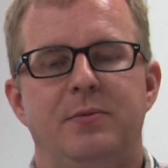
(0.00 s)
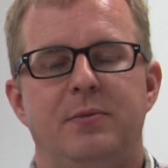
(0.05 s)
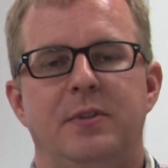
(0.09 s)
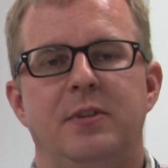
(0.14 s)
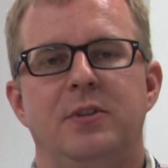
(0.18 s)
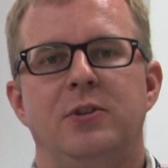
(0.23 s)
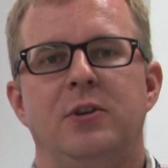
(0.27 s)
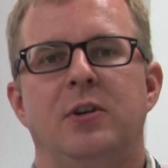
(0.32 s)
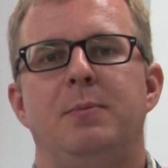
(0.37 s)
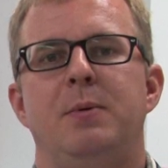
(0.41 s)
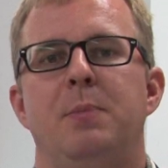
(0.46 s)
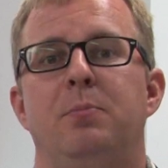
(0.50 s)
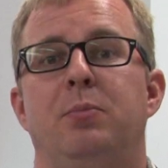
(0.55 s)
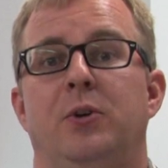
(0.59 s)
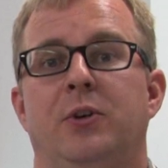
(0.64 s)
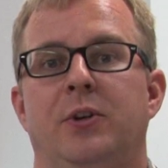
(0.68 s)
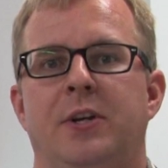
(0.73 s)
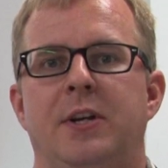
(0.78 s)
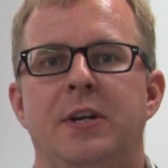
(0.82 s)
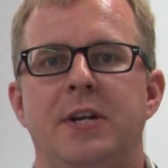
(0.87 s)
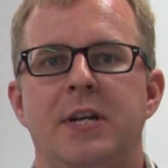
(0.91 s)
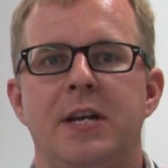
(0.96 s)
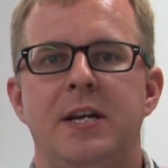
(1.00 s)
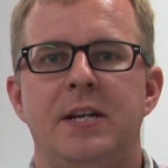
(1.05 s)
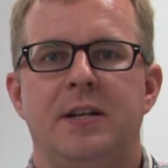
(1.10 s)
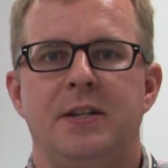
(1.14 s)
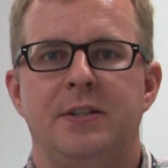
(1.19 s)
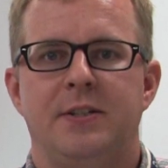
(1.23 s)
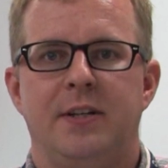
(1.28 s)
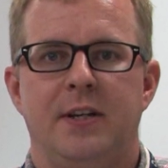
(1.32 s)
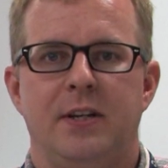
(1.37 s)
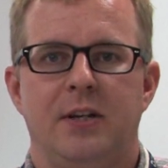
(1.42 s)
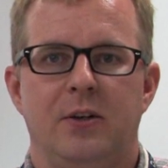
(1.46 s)
young people are going to need
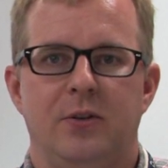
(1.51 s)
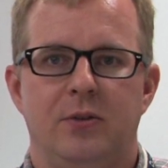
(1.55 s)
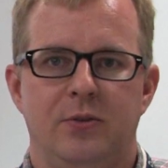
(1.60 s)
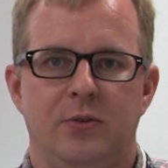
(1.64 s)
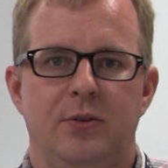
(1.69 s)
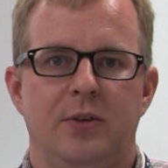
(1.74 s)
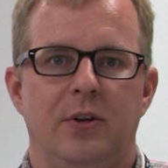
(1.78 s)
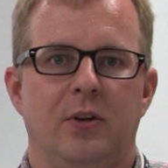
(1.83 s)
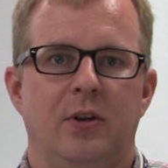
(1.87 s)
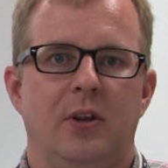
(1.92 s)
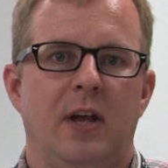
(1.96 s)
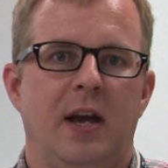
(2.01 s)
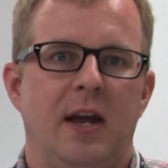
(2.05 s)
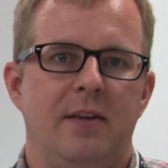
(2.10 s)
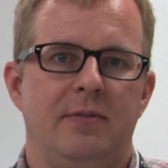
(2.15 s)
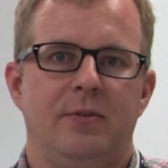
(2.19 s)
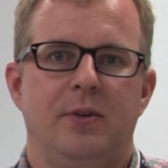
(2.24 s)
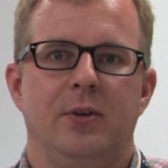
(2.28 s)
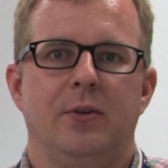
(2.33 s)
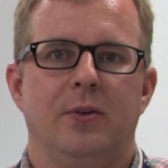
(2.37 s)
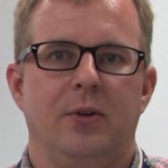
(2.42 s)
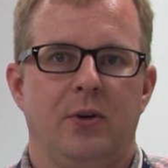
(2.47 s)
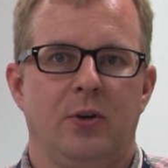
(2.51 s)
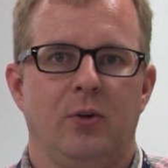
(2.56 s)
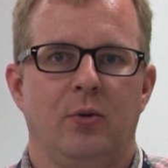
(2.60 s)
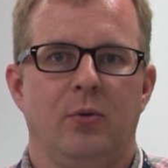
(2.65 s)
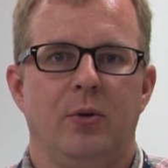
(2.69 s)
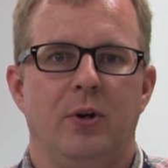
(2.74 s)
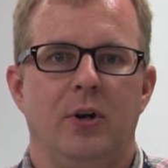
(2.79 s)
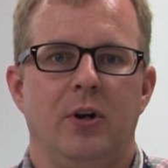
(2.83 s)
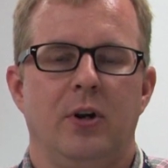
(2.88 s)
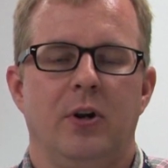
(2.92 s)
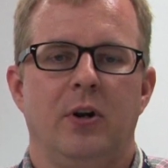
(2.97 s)
as they go through their life, their
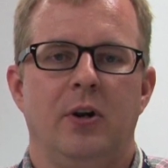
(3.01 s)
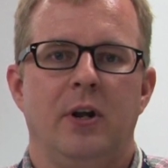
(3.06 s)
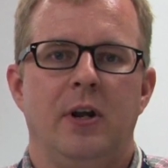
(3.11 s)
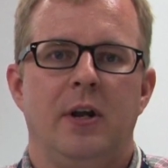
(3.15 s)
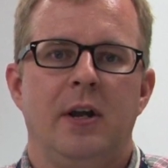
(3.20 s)
career,